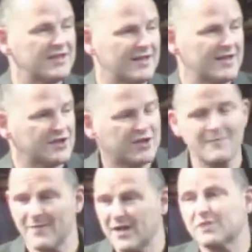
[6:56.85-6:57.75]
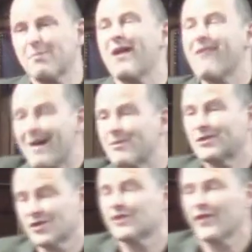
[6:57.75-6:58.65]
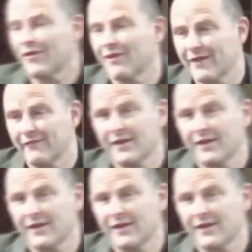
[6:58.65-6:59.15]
that his parameters for our